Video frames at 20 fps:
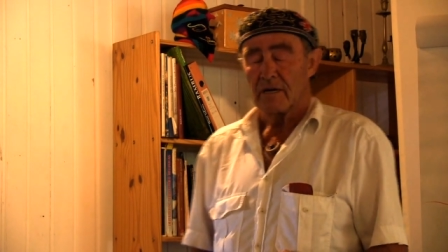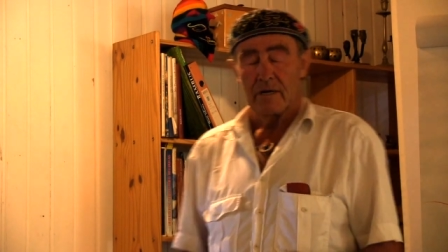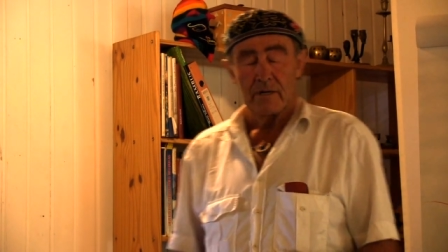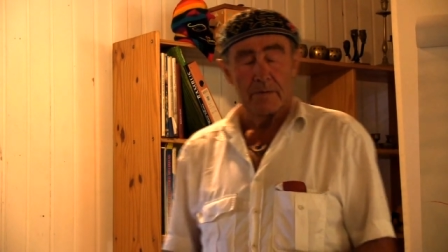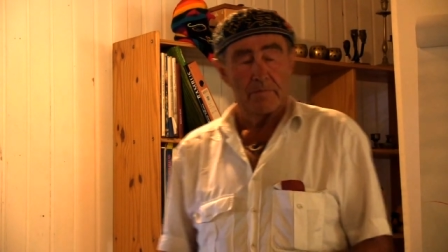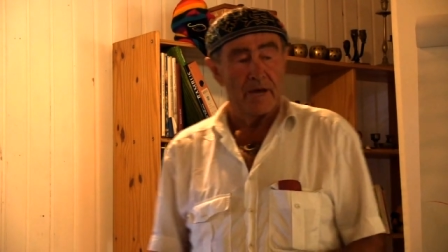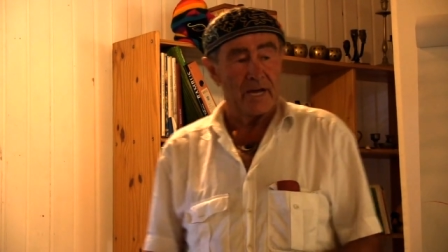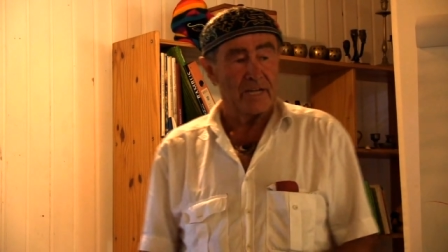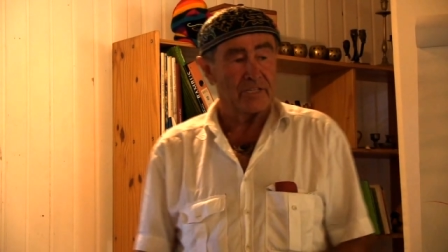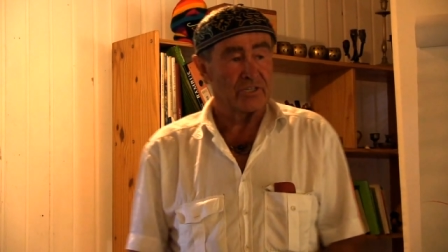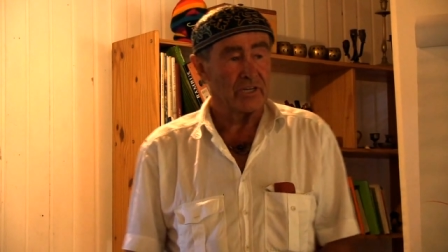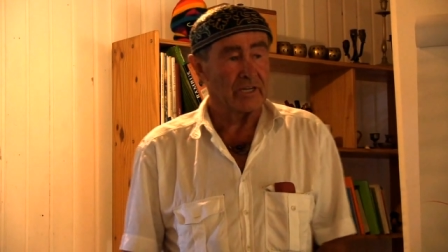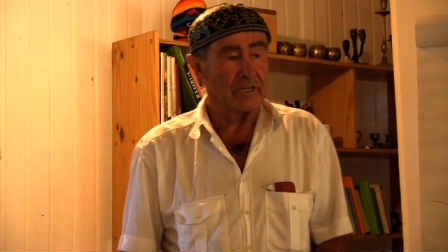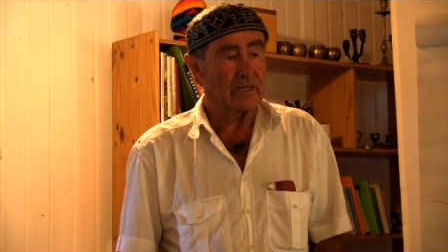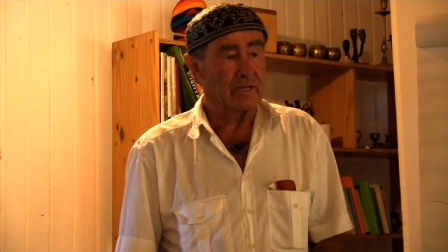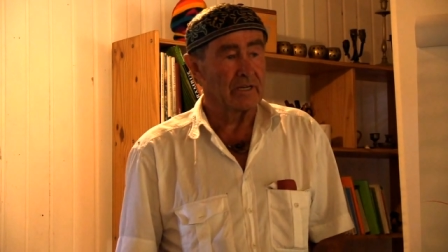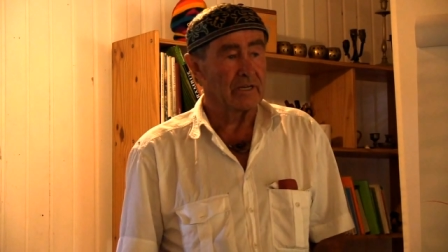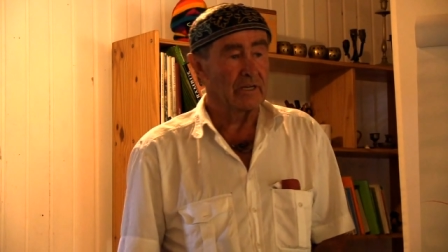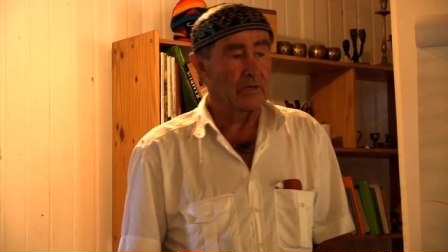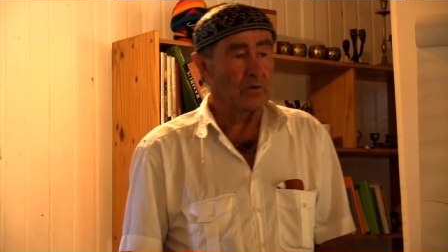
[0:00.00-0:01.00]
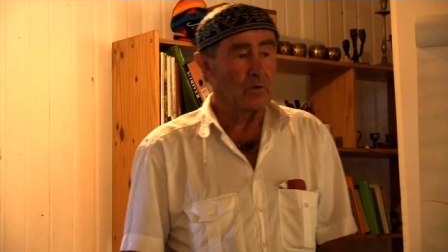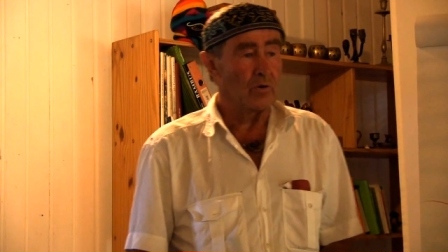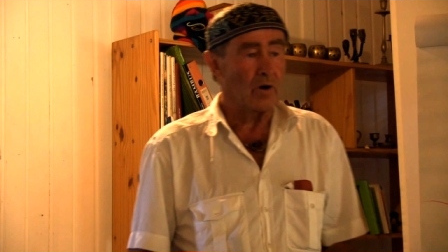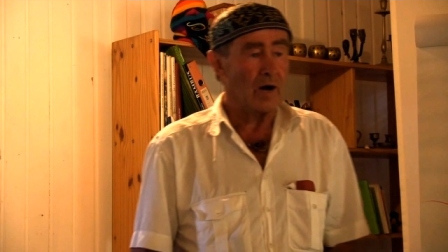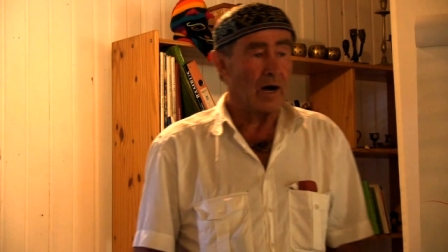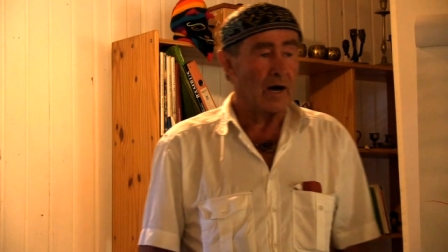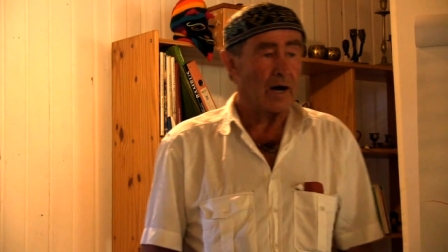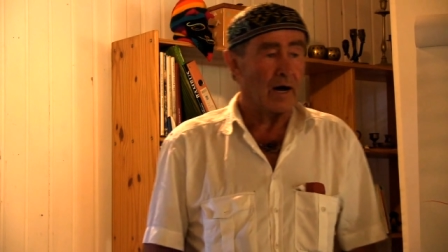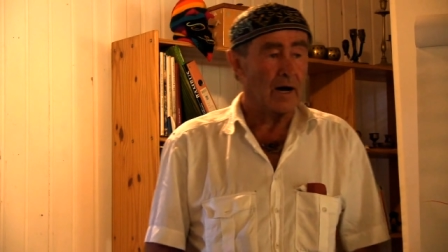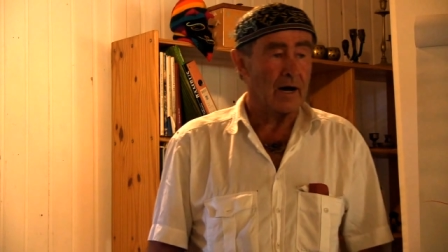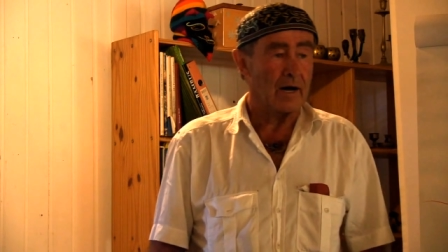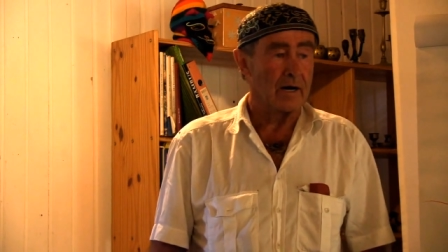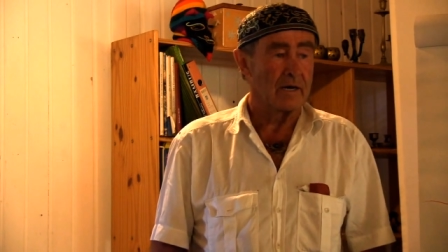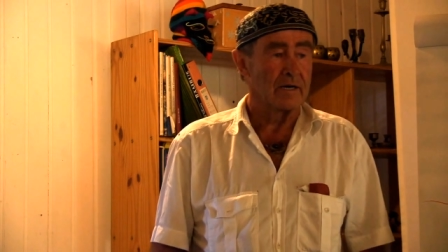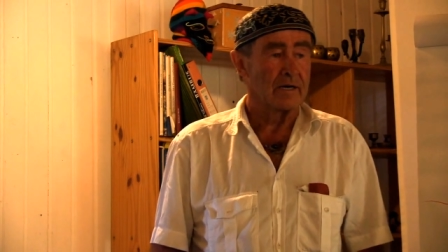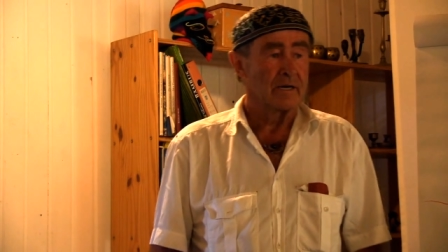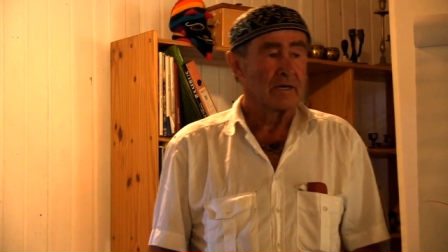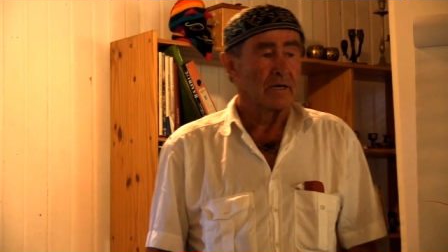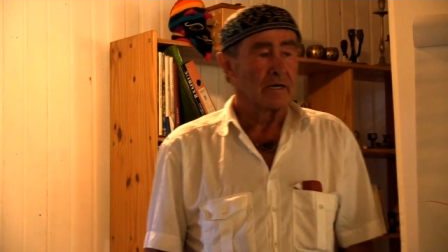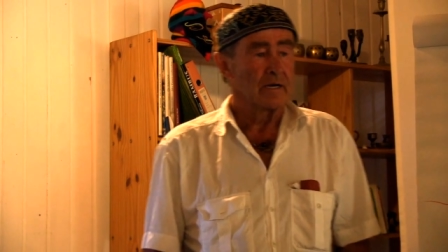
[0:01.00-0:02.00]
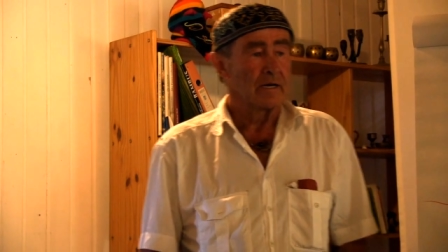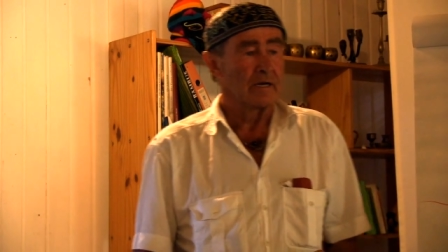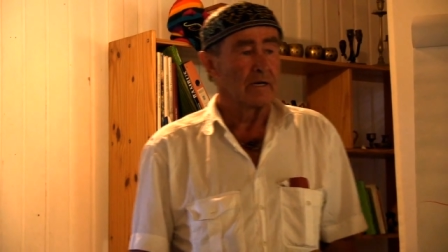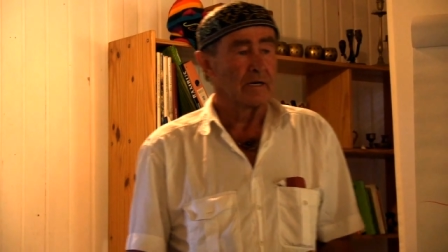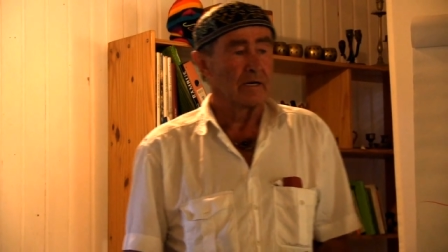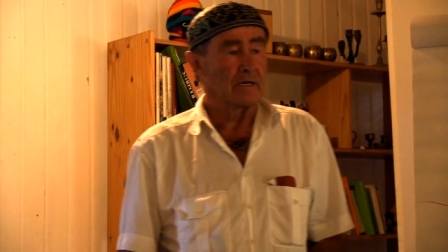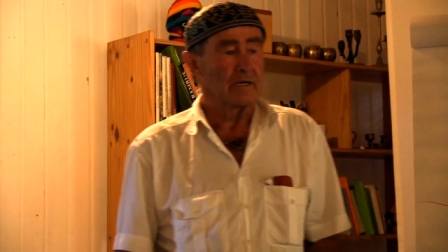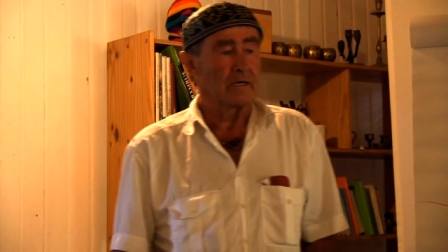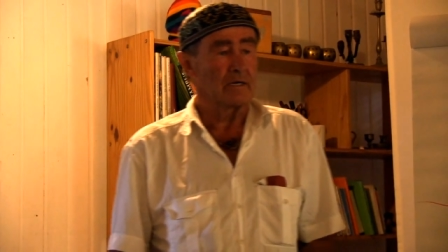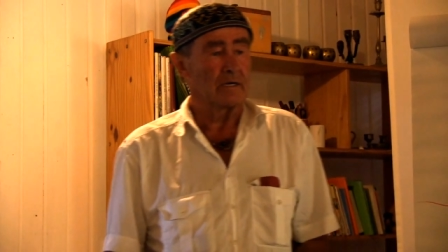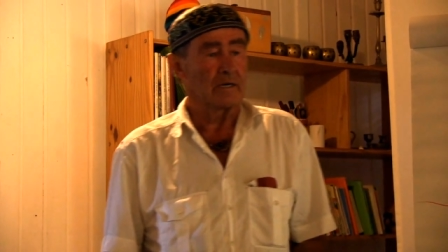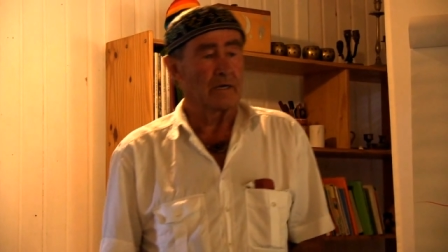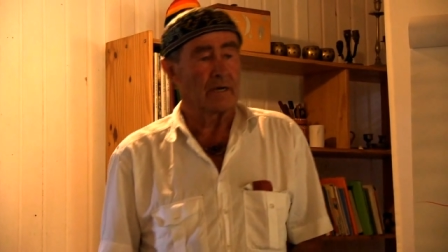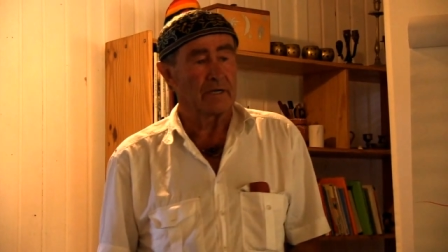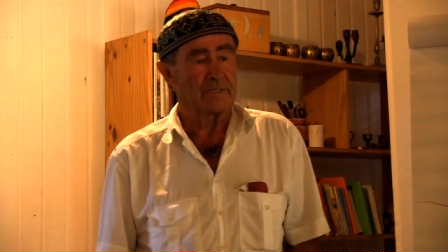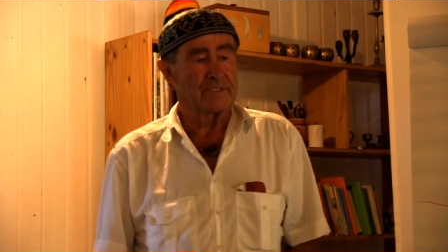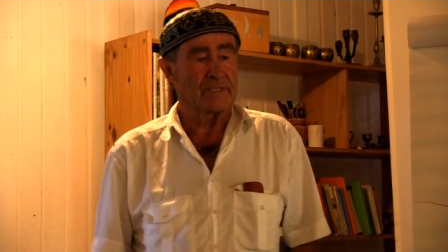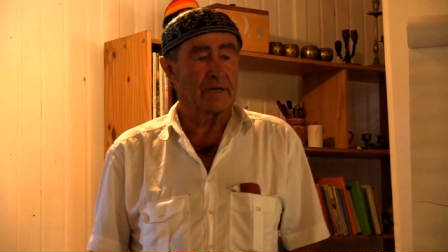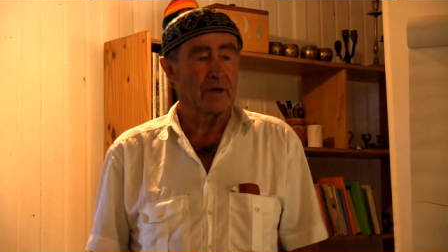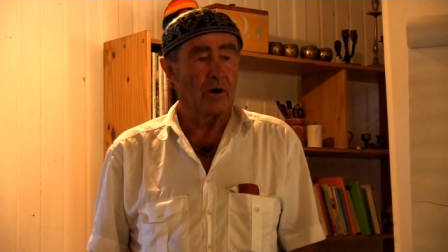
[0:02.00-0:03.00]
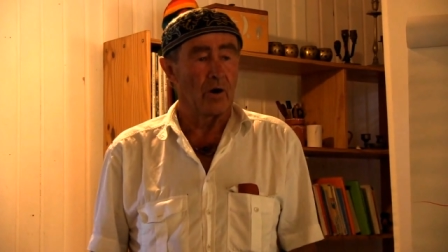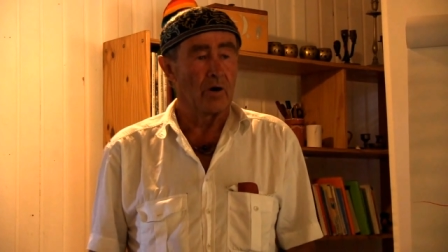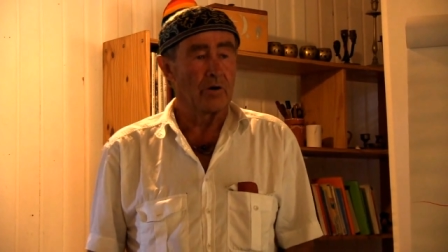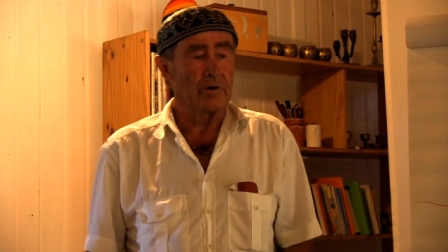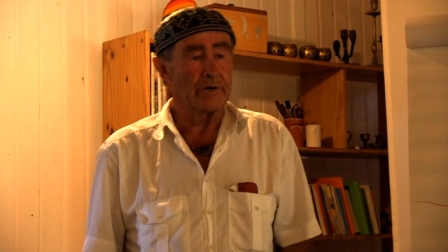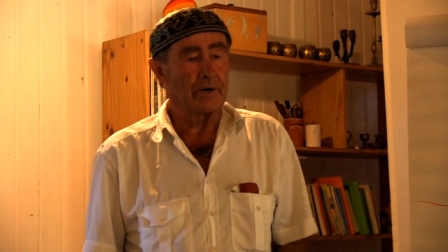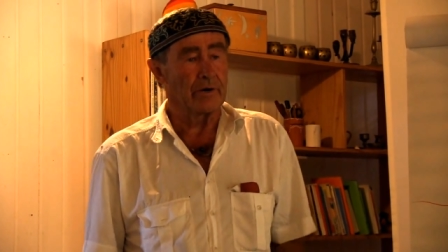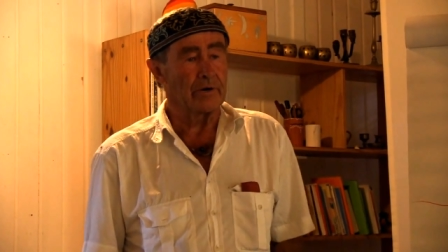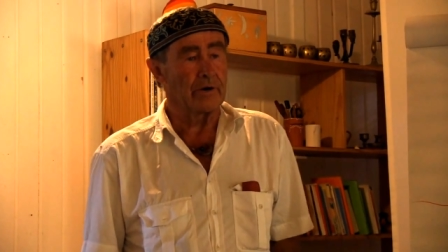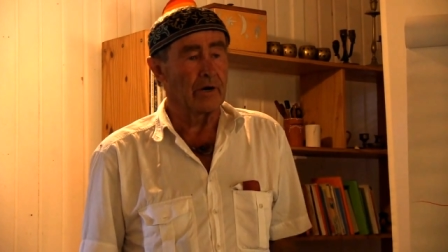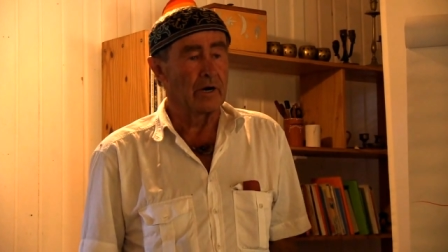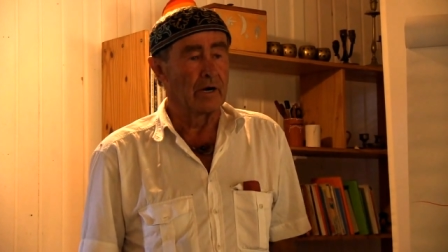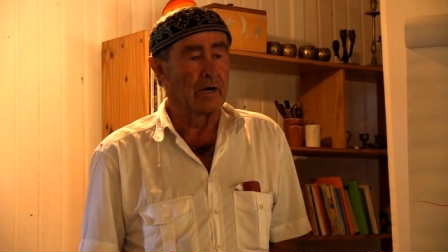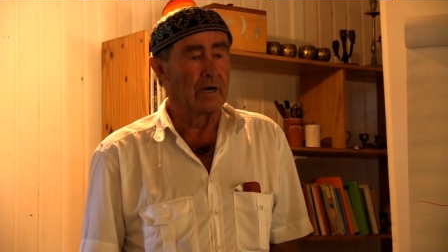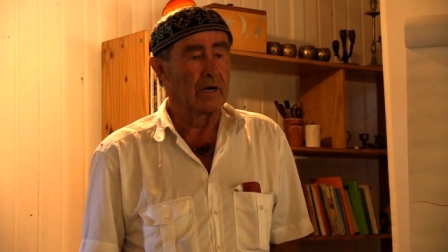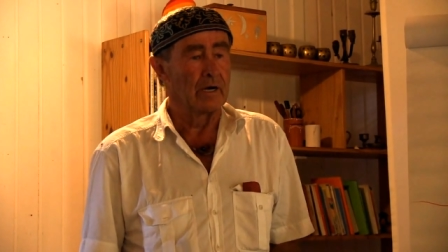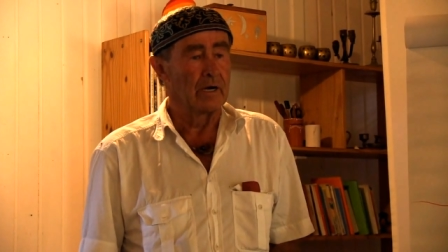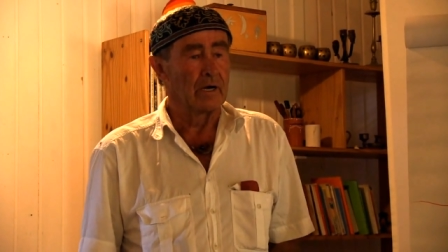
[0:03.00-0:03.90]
Imagine you are the owner